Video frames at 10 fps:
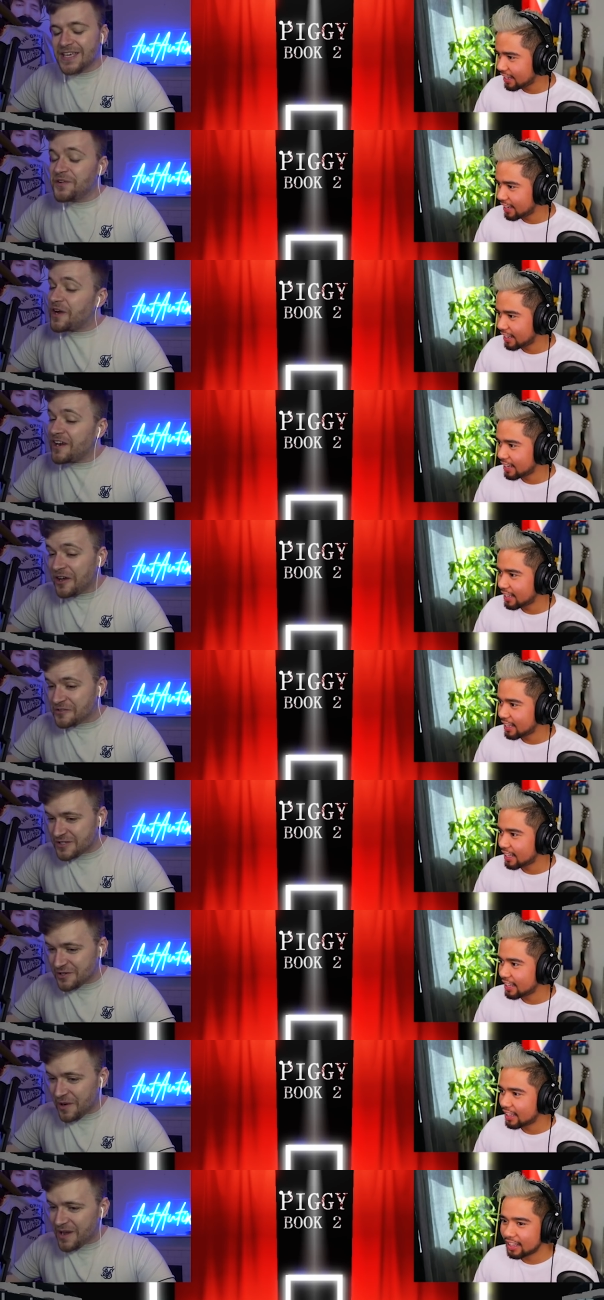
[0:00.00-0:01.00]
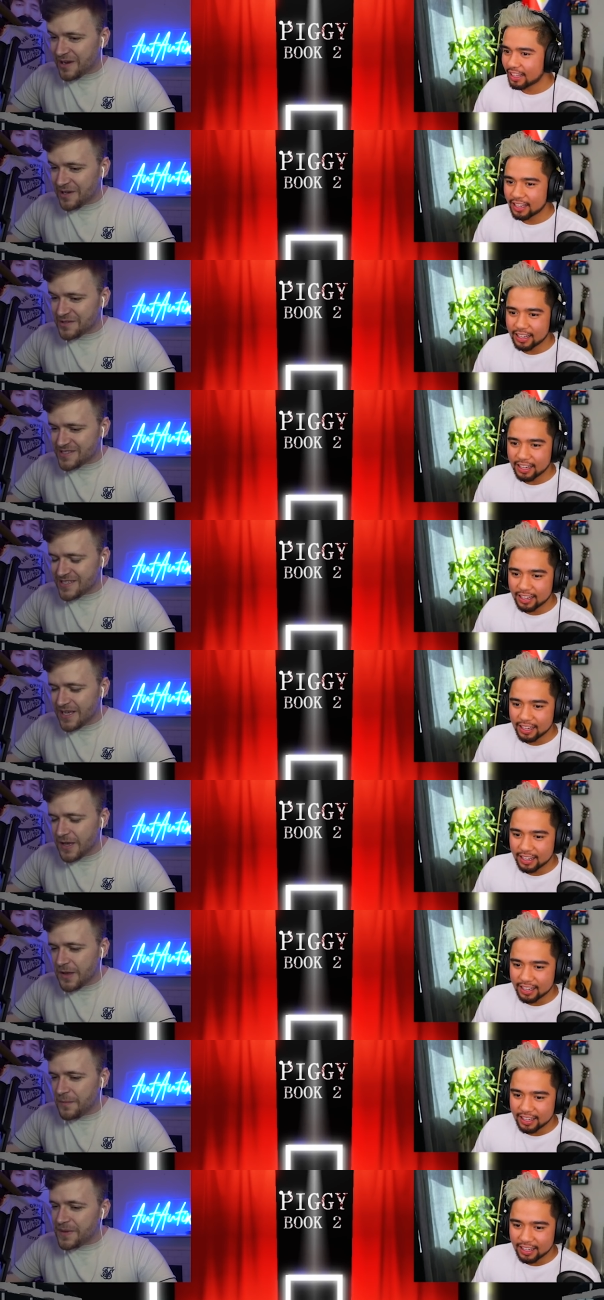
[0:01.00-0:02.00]
Speaker 1: you're close, you are close,
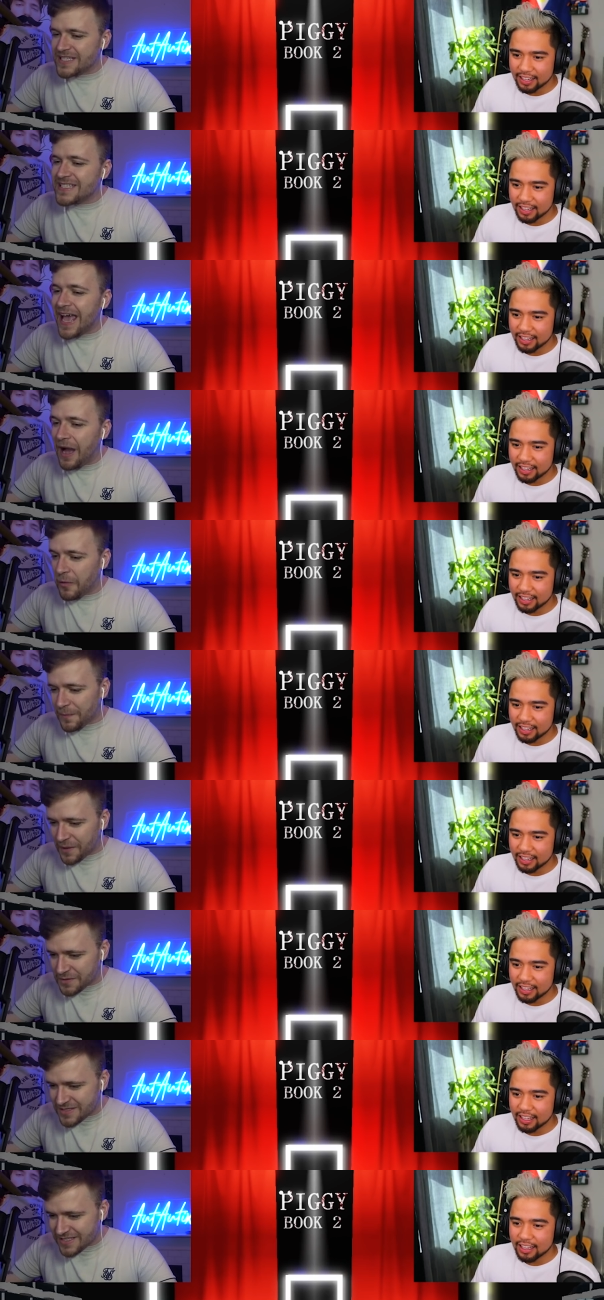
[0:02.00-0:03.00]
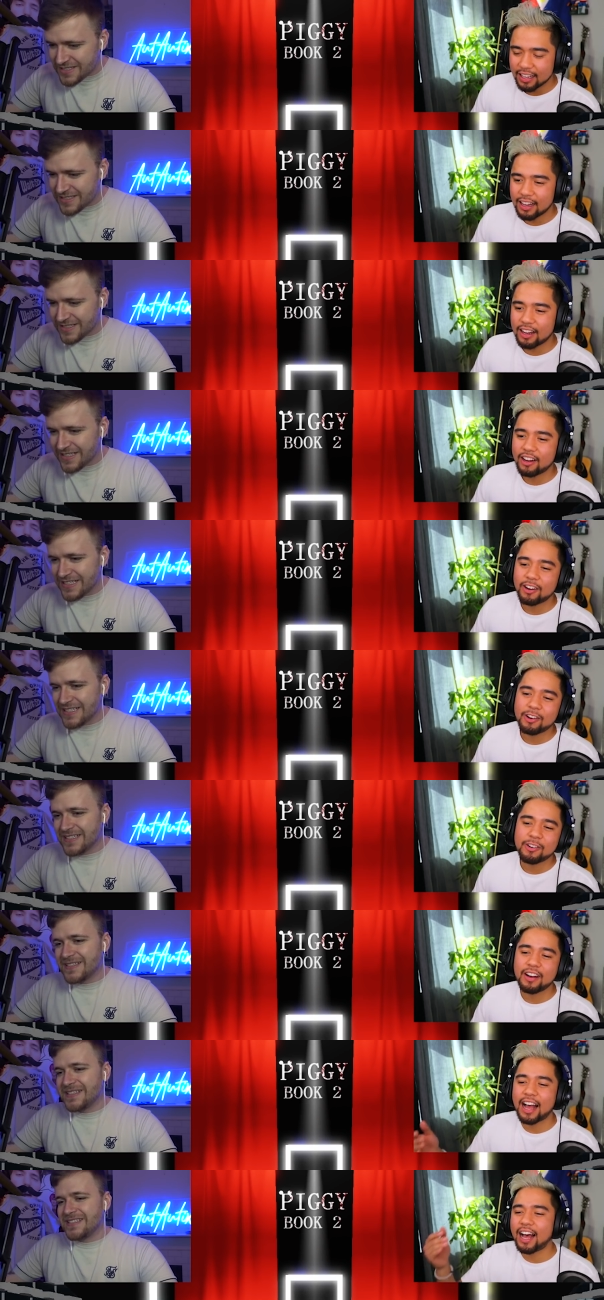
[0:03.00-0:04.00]
but it's the outpost.
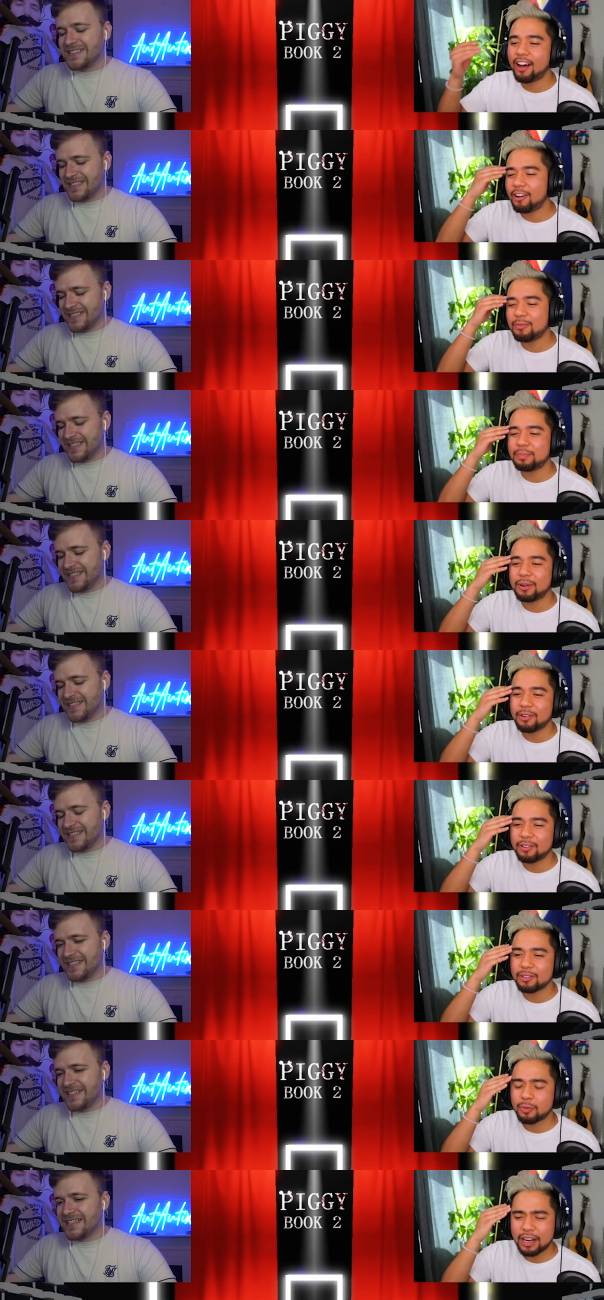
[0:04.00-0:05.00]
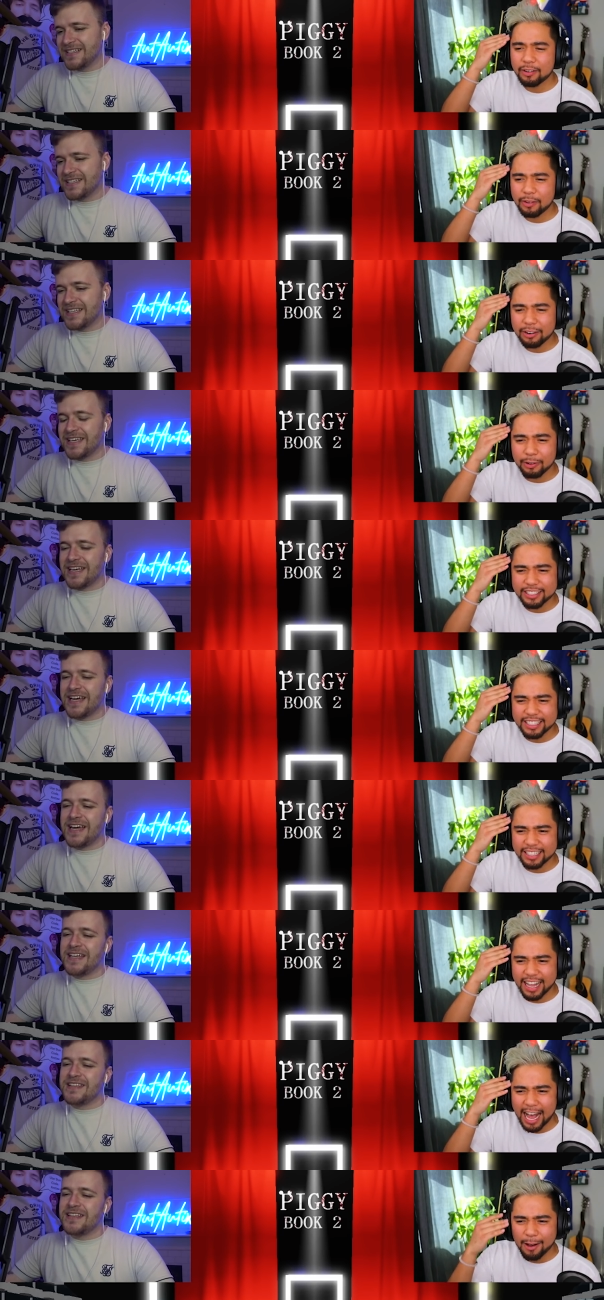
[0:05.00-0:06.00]
Speaker 2: Oh, outpost. Where was
Speaker 1: this in
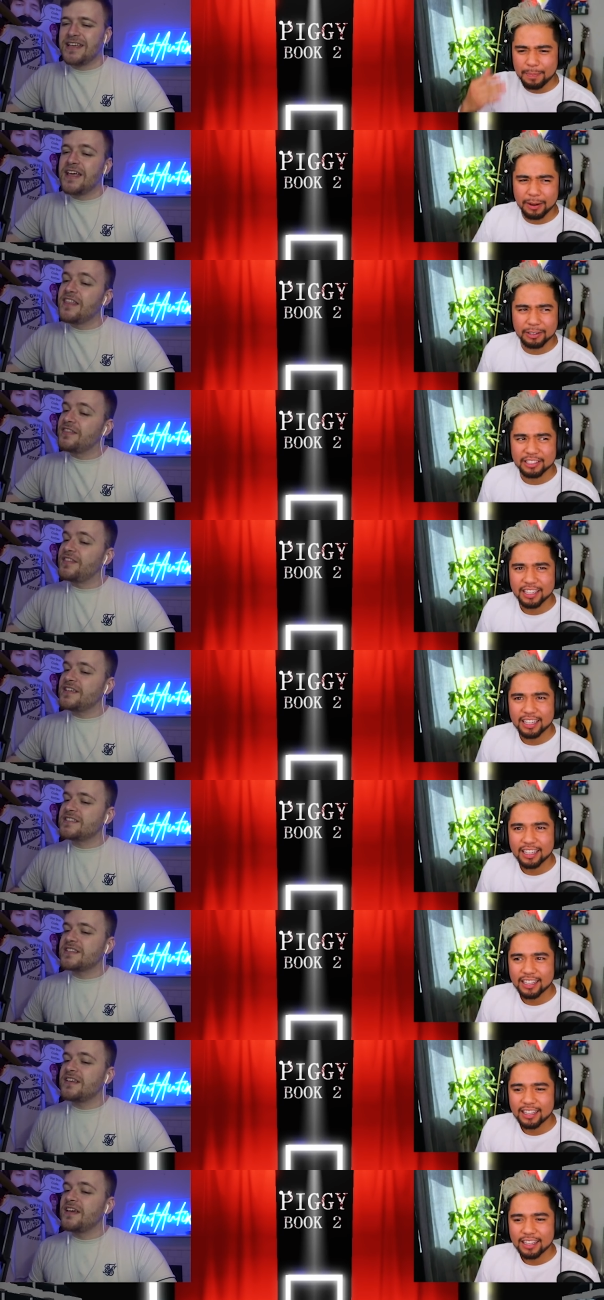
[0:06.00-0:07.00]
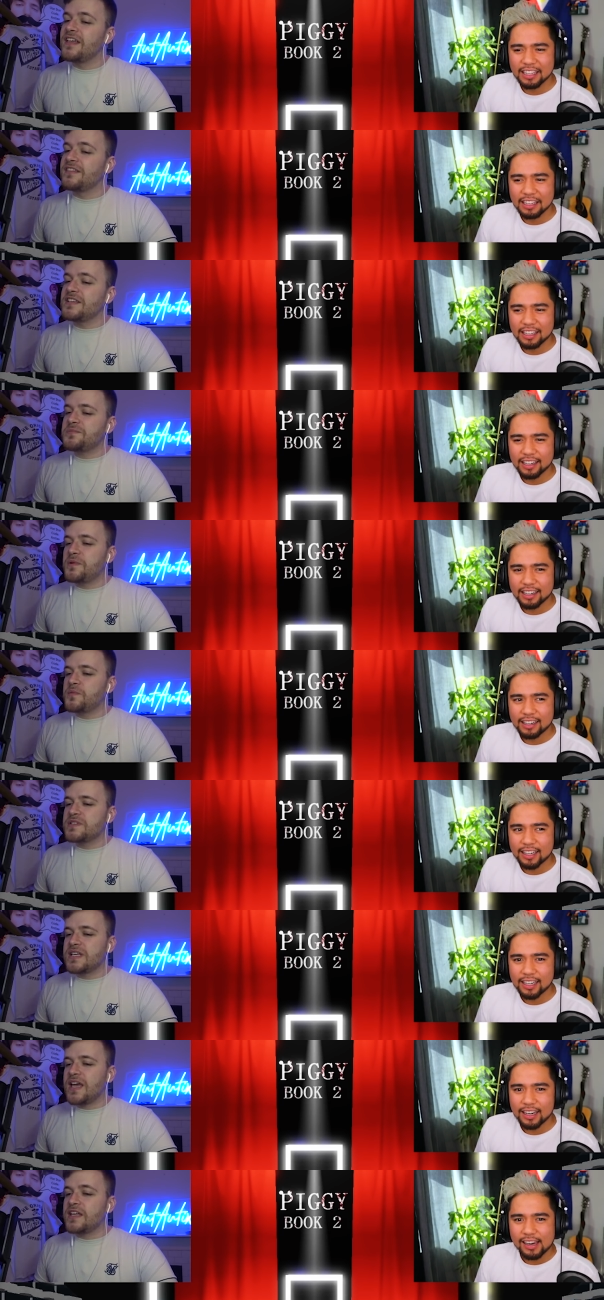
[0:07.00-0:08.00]
the outpost? This one
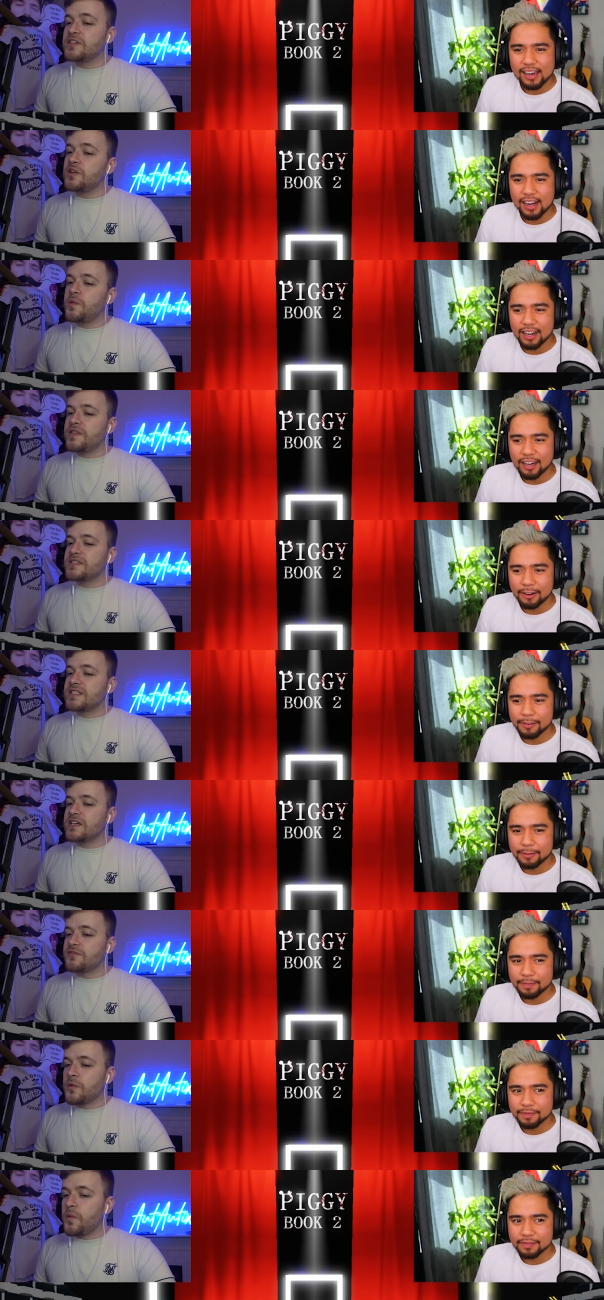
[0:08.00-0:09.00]
was in, you know, where the secret